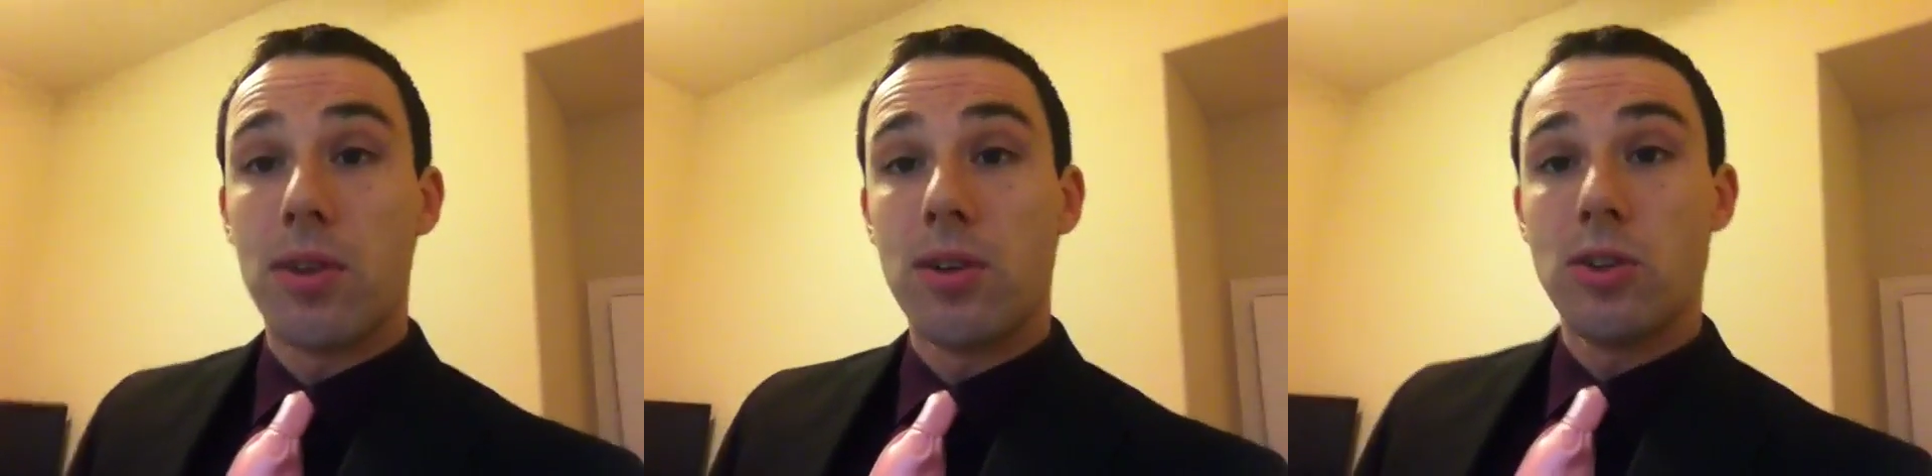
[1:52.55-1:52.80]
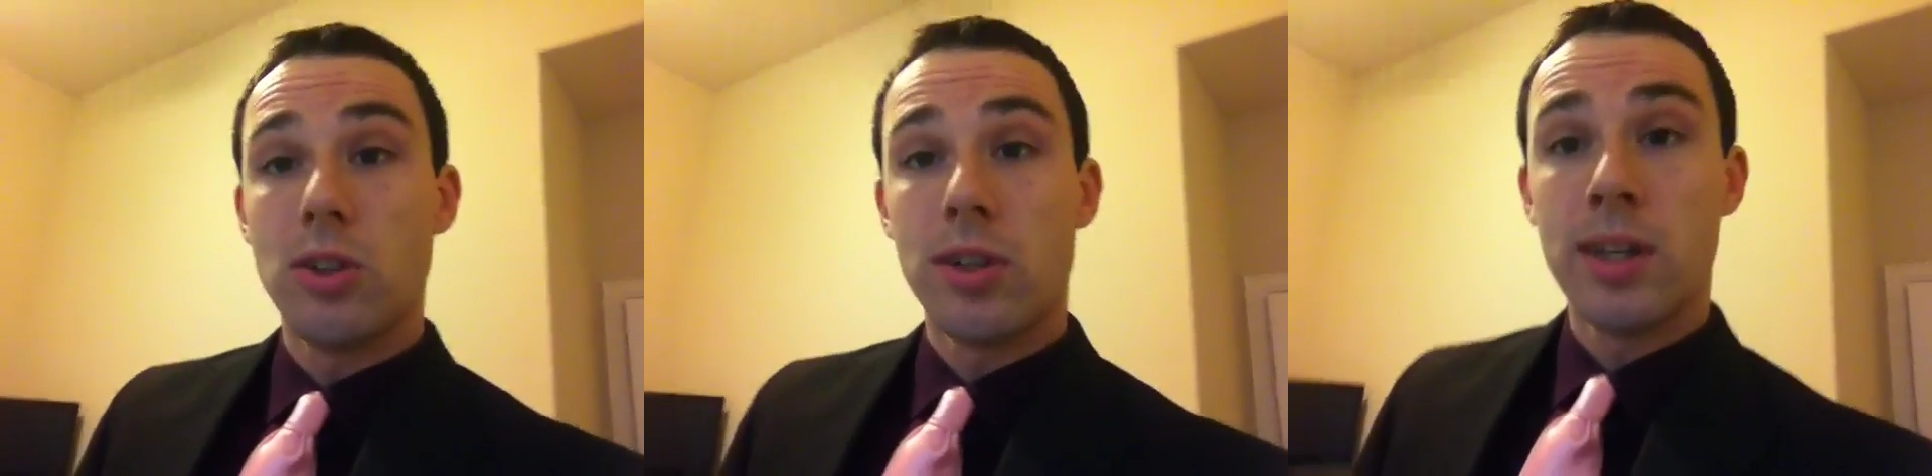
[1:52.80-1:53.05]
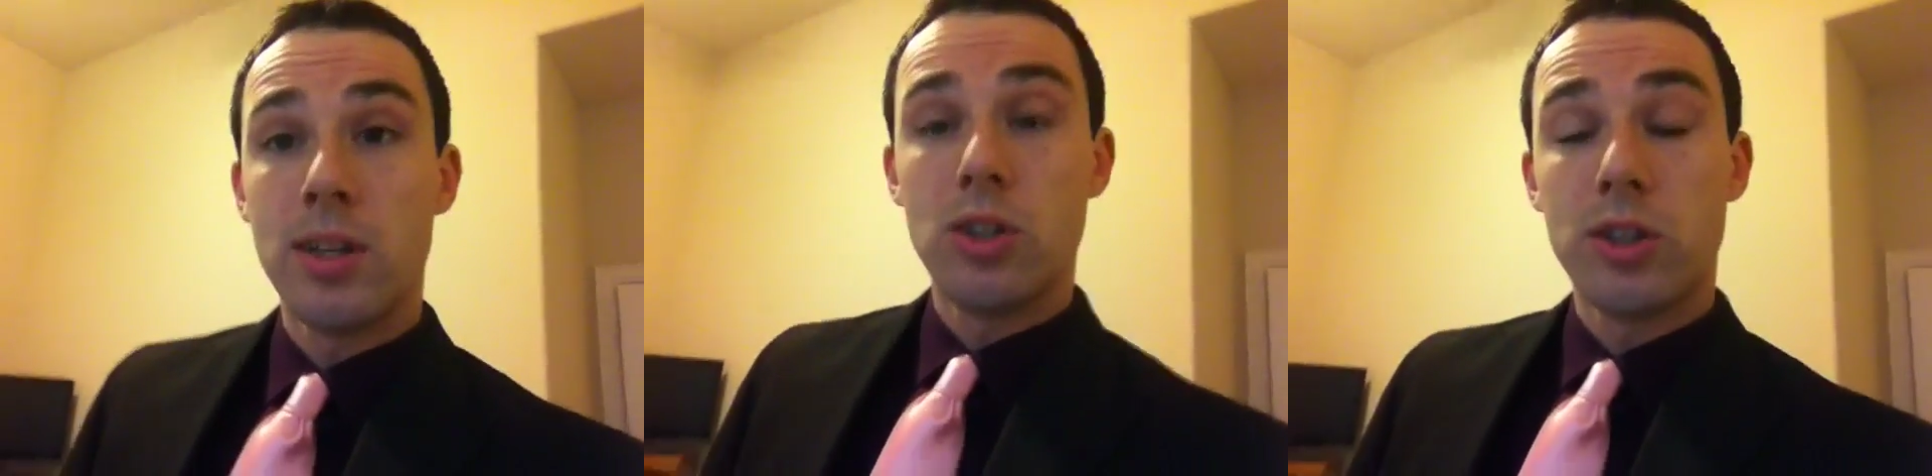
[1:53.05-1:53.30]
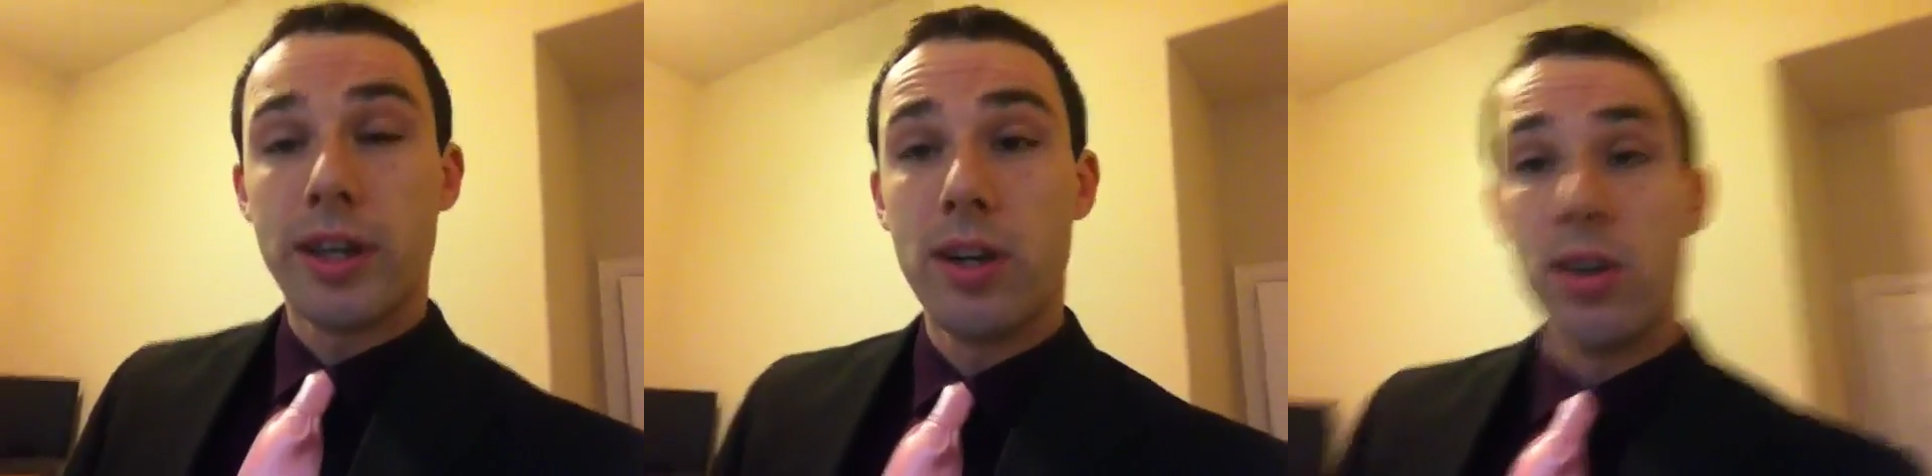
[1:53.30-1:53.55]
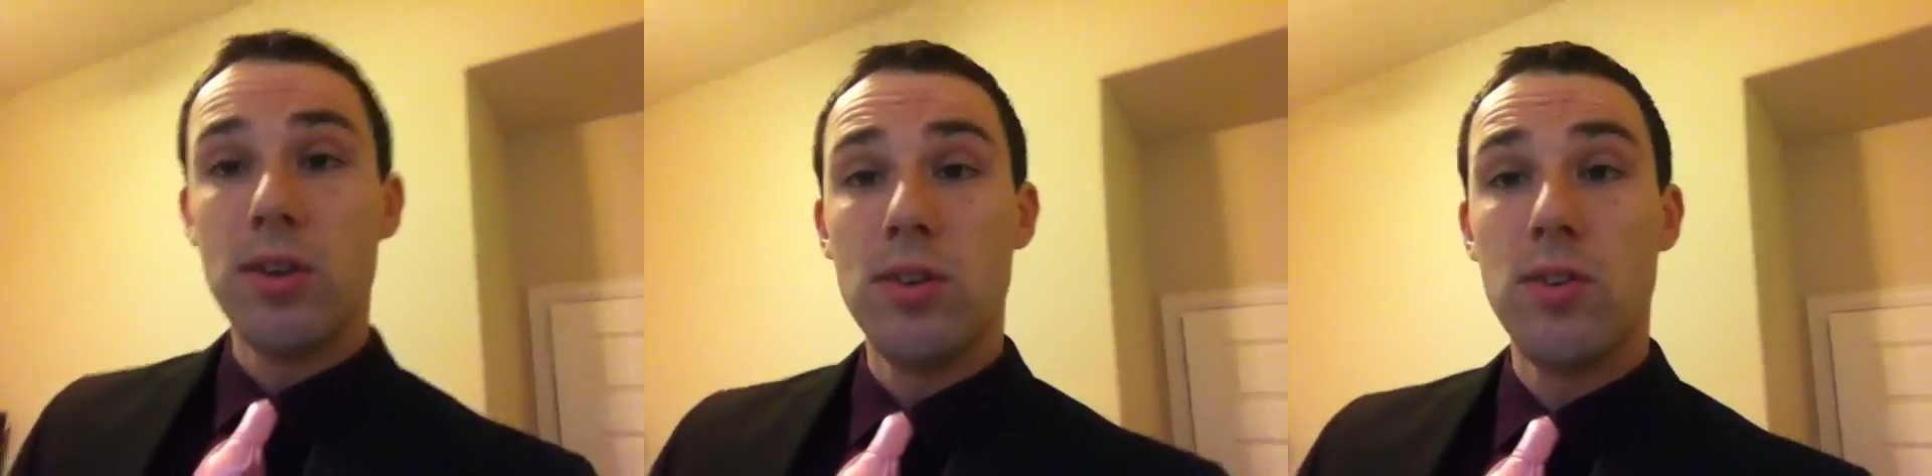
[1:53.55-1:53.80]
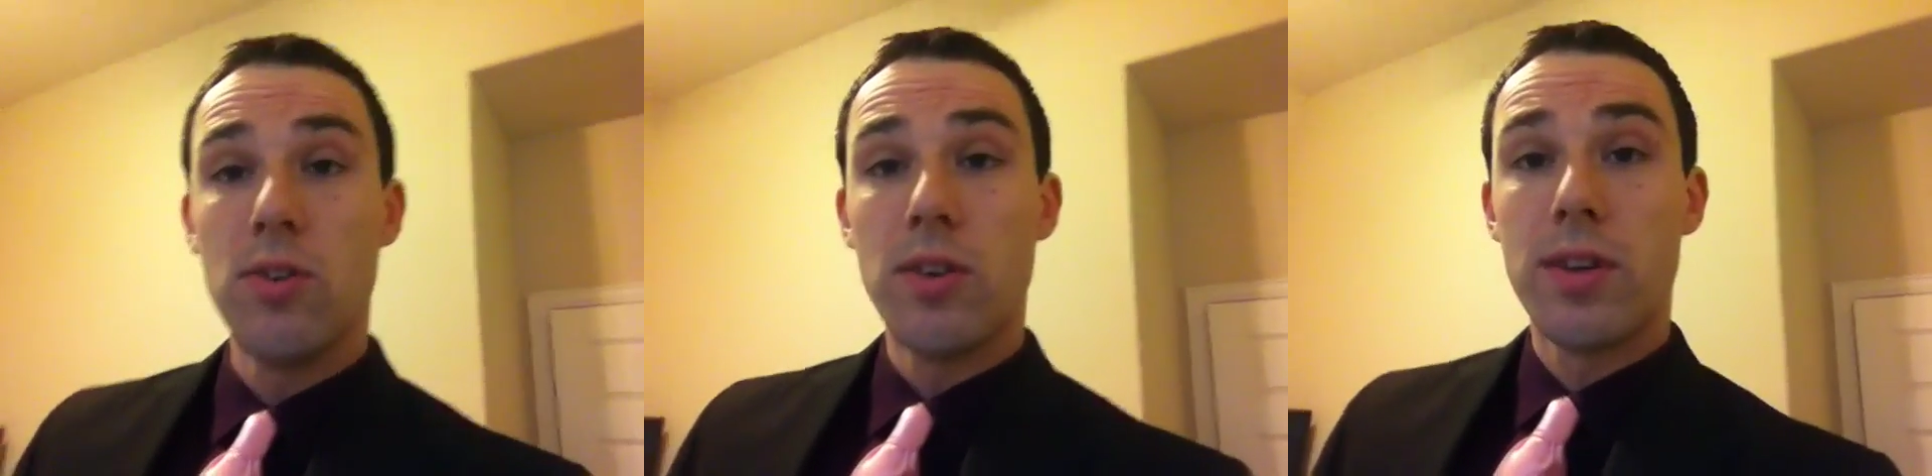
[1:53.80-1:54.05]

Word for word: lunch at Cheddar's,